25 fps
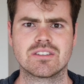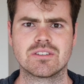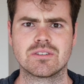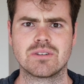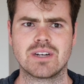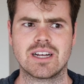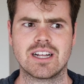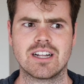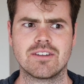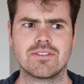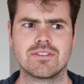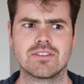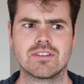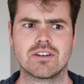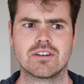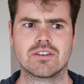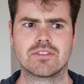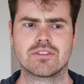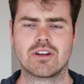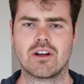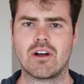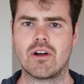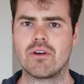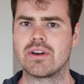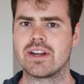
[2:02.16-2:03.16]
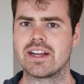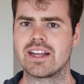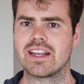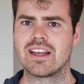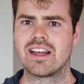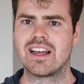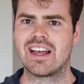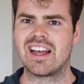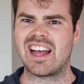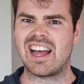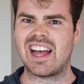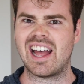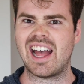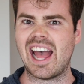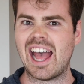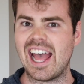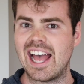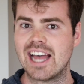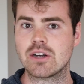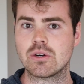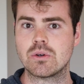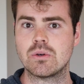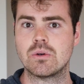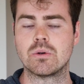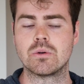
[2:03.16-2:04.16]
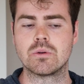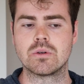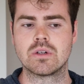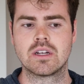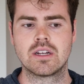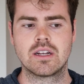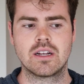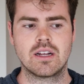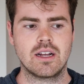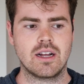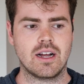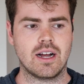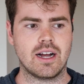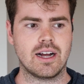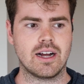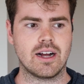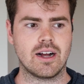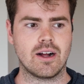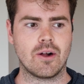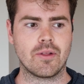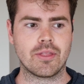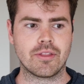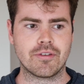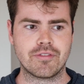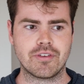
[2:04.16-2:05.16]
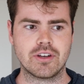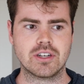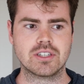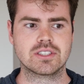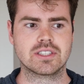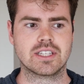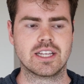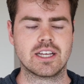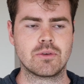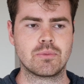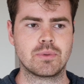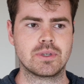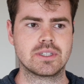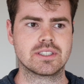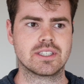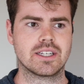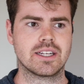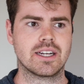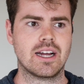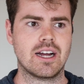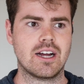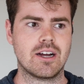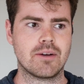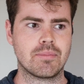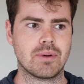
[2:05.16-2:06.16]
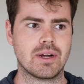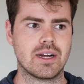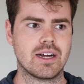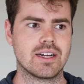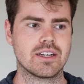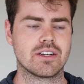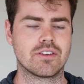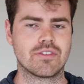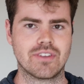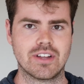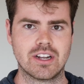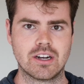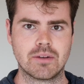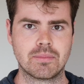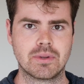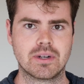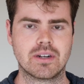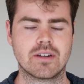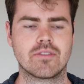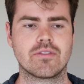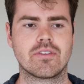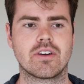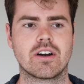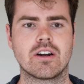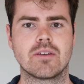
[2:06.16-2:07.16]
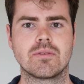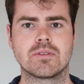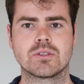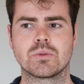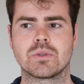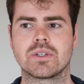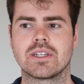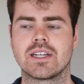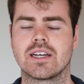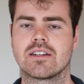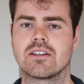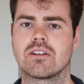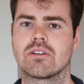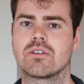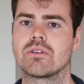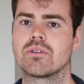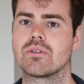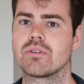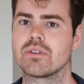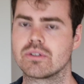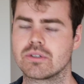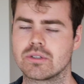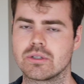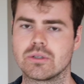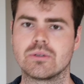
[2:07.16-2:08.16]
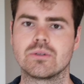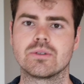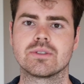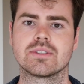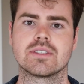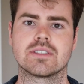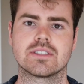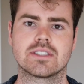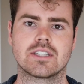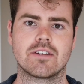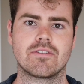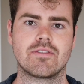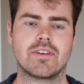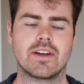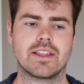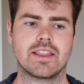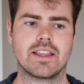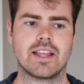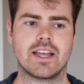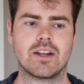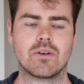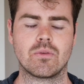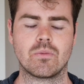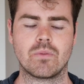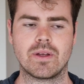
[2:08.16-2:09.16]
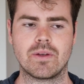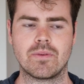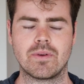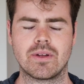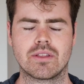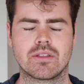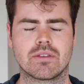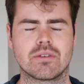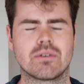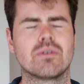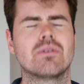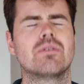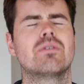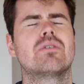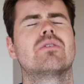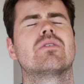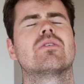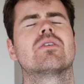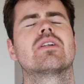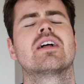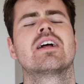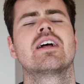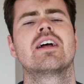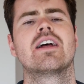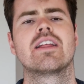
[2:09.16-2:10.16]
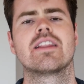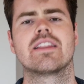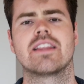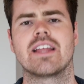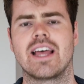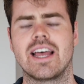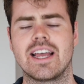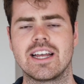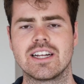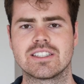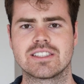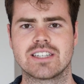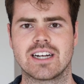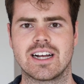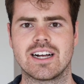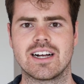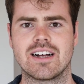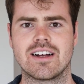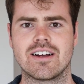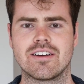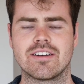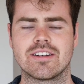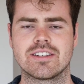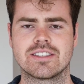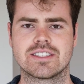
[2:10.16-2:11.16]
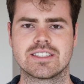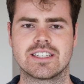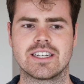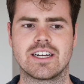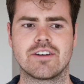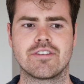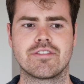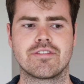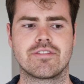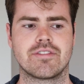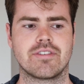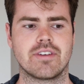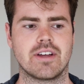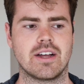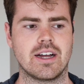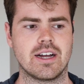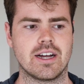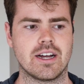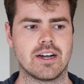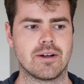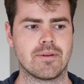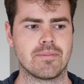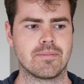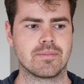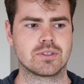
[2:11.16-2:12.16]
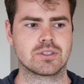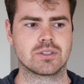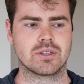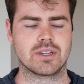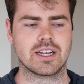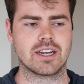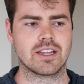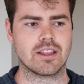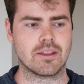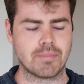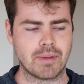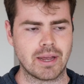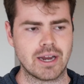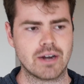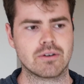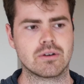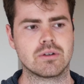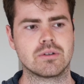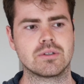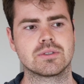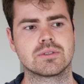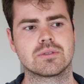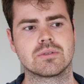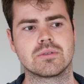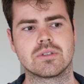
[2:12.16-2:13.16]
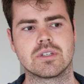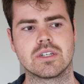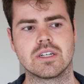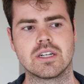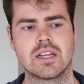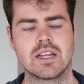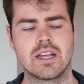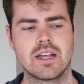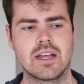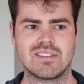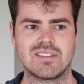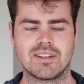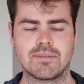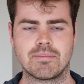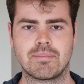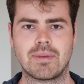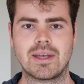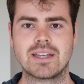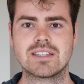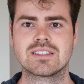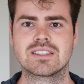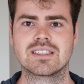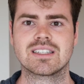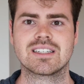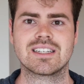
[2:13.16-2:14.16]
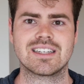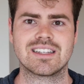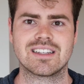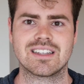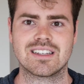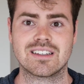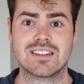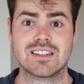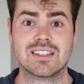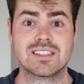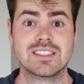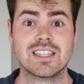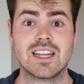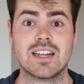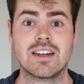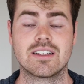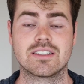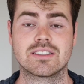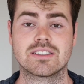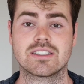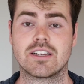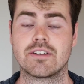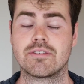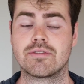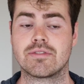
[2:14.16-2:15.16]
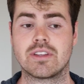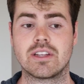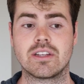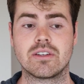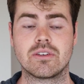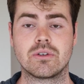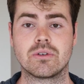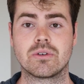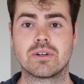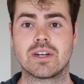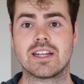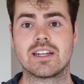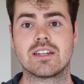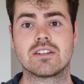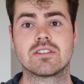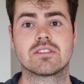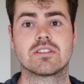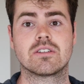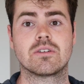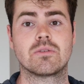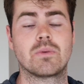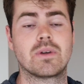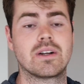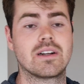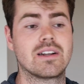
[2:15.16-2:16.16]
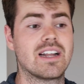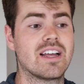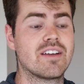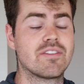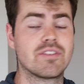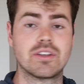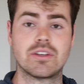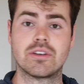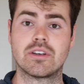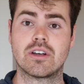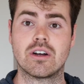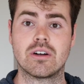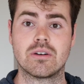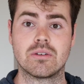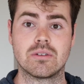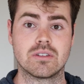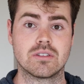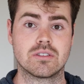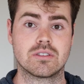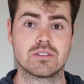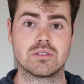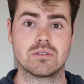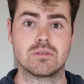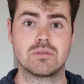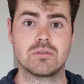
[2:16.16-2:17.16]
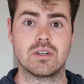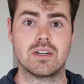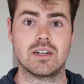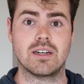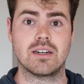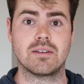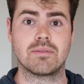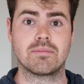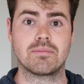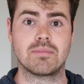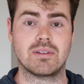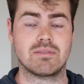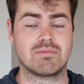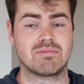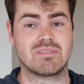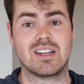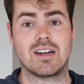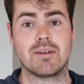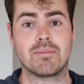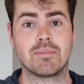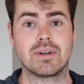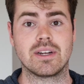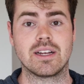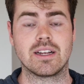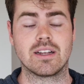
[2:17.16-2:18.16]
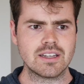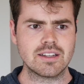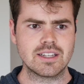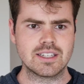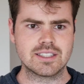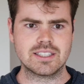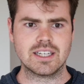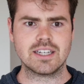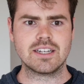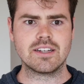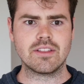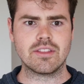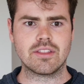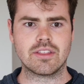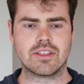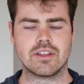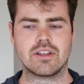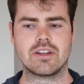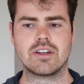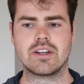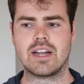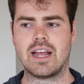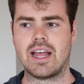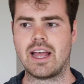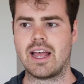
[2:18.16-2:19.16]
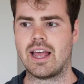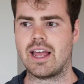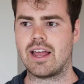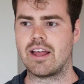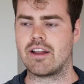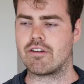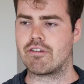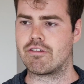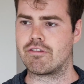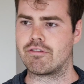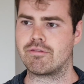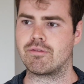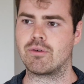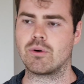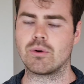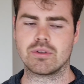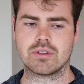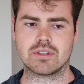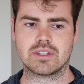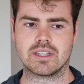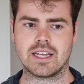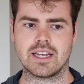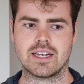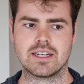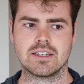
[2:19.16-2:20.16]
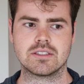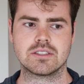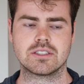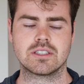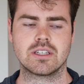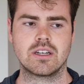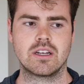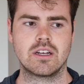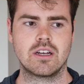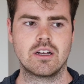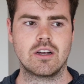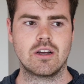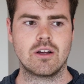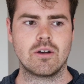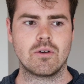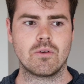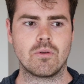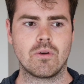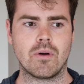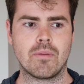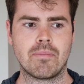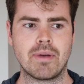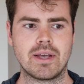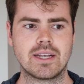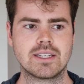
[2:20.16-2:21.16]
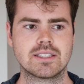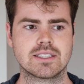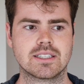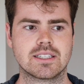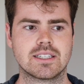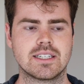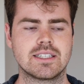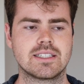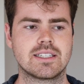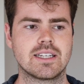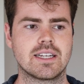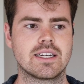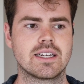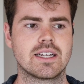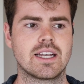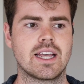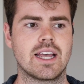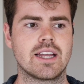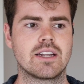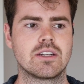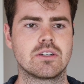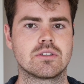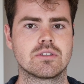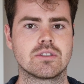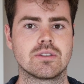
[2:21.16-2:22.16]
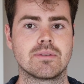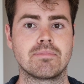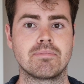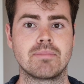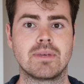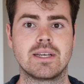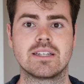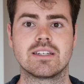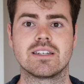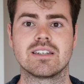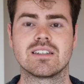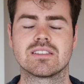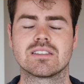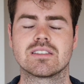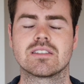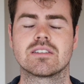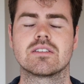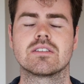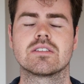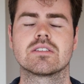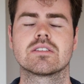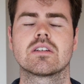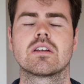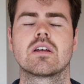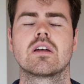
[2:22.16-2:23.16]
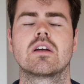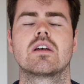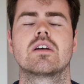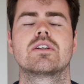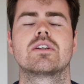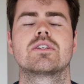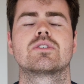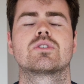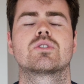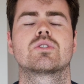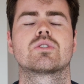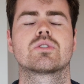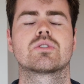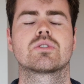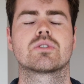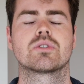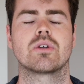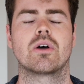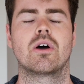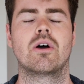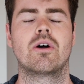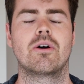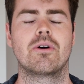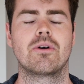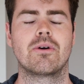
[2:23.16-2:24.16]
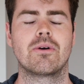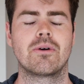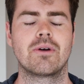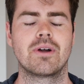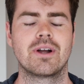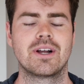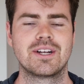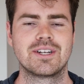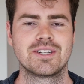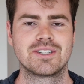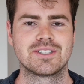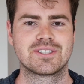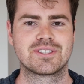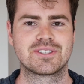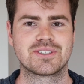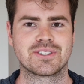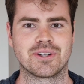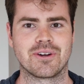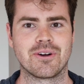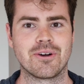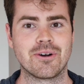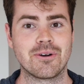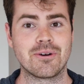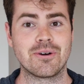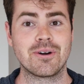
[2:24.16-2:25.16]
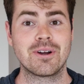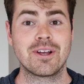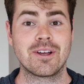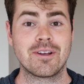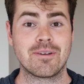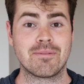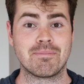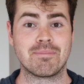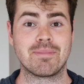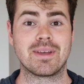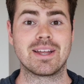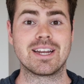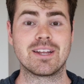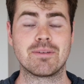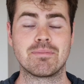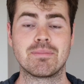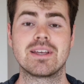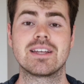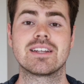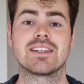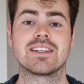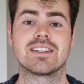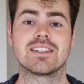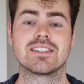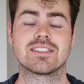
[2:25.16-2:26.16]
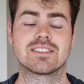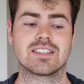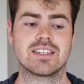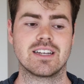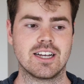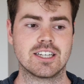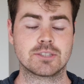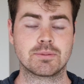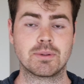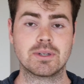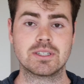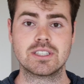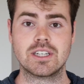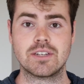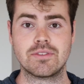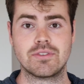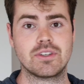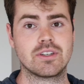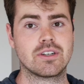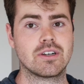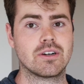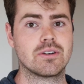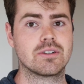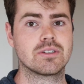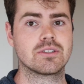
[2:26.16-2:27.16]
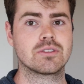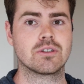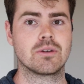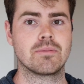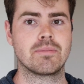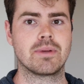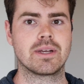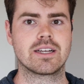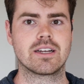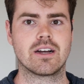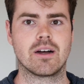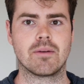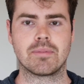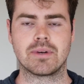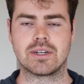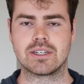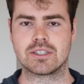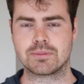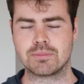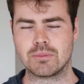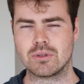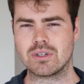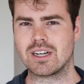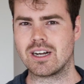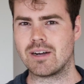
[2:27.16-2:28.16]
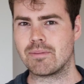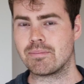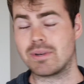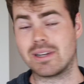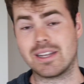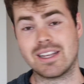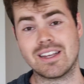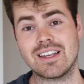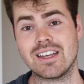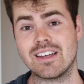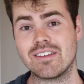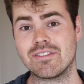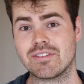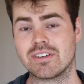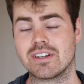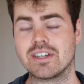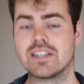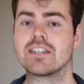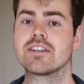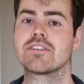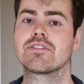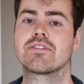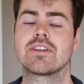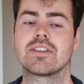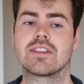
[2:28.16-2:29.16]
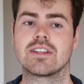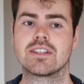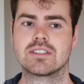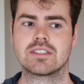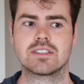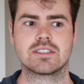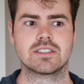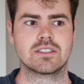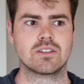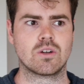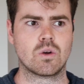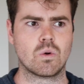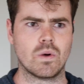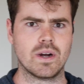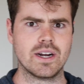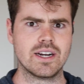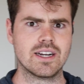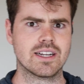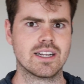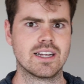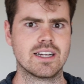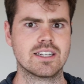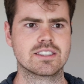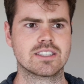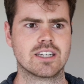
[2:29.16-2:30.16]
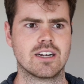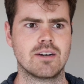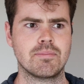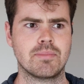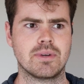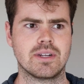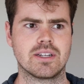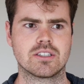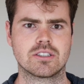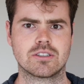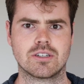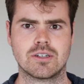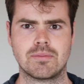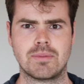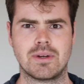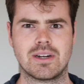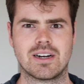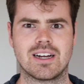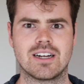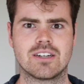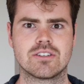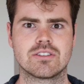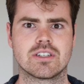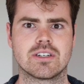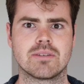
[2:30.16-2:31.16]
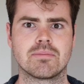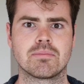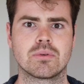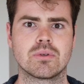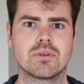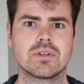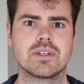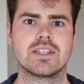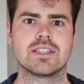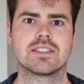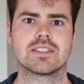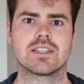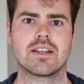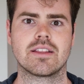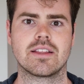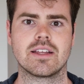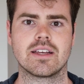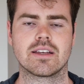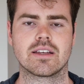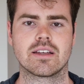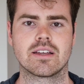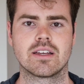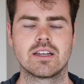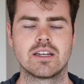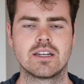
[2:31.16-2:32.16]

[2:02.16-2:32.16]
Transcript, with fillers: do a hell of a lot of coding at all. Uh, on the first day, we set up our development environments. We downloaded all the tools and stuff like that. We went through all the HR stuff, um, so getting the payroll sorted. Basically, the, the, standard stuff that you'll get into whenever you go into a, a company. The second, third, and fourth days were basically dedicated to meetings. There was so, so many meetings, especially if you go into a big company. Small company, again, very different. This is quite a large company. It's got about 100 employees, I think.